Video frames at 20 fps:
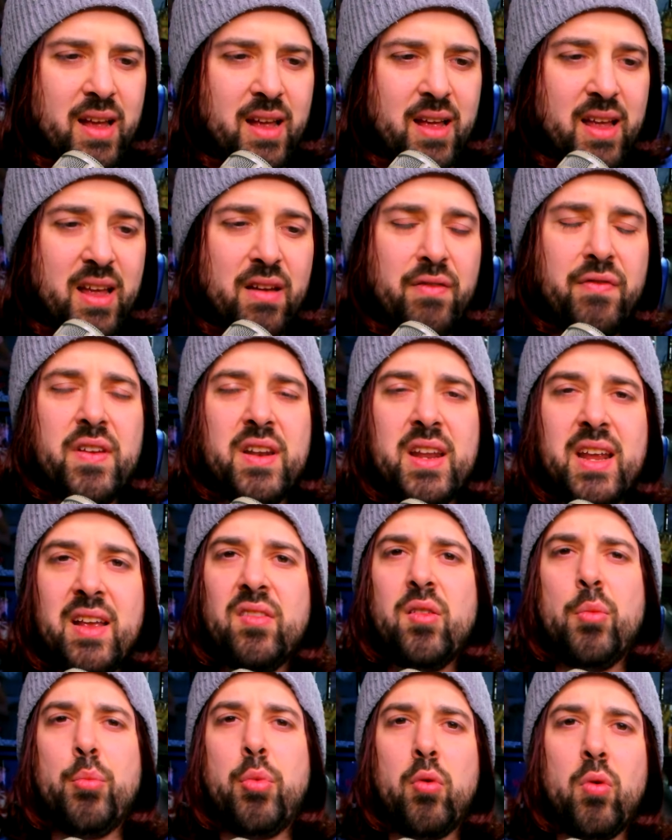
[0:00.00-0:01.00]
if it
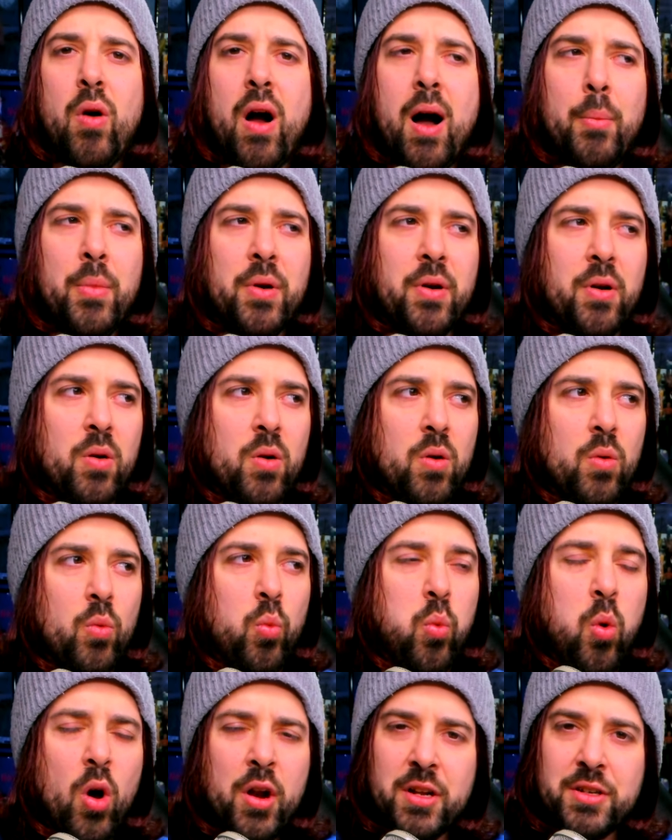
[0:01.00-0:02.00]
is a barometer,
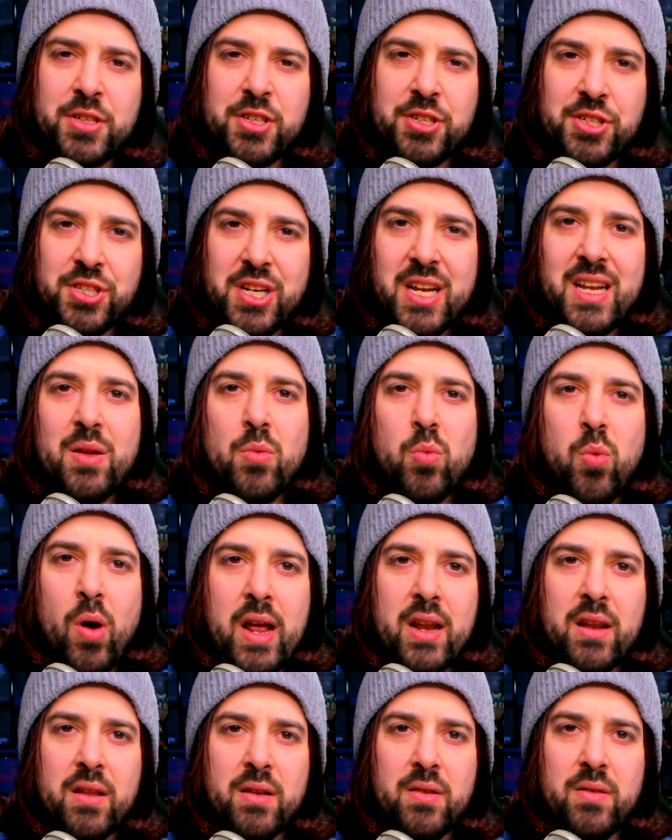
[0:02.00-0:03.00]
what a shitty
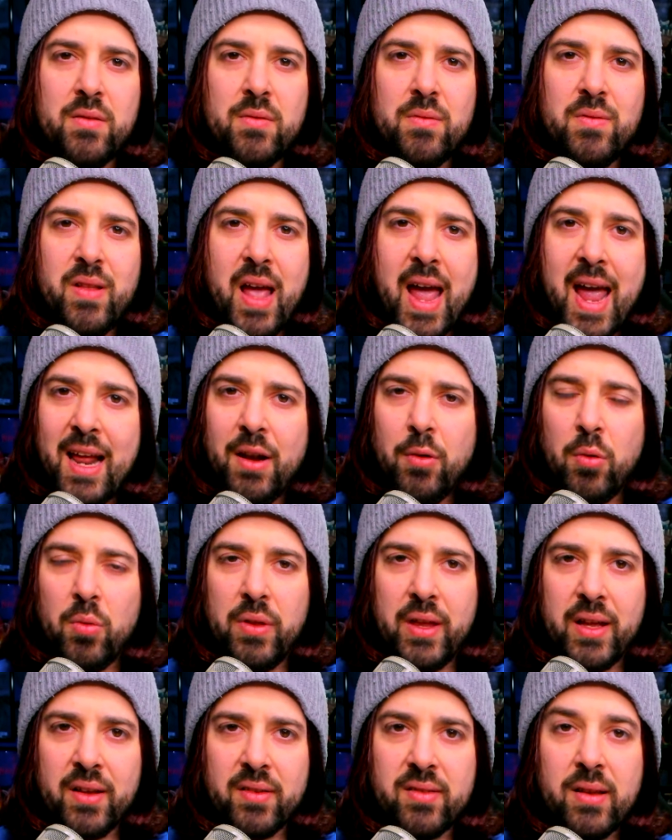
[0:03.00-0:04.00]
way to handle
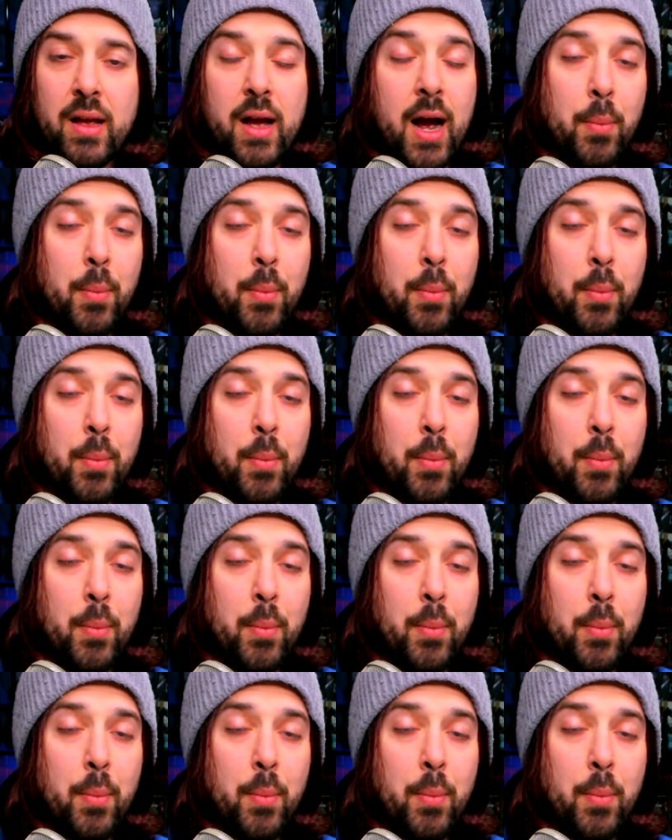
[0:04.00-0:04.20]
this.